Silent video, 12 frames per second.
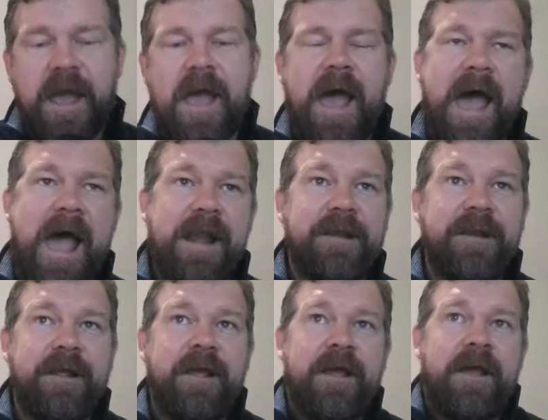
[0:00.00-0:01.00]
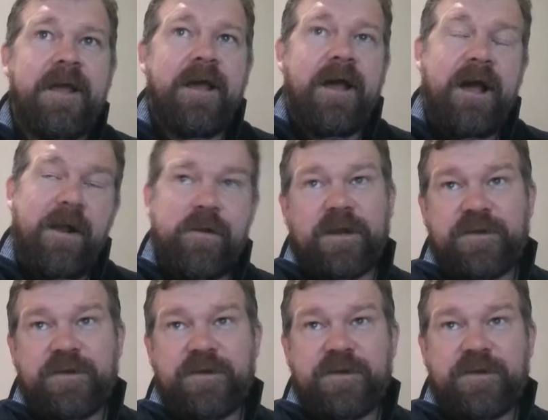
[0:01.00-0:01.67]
Mm-hmm. And look,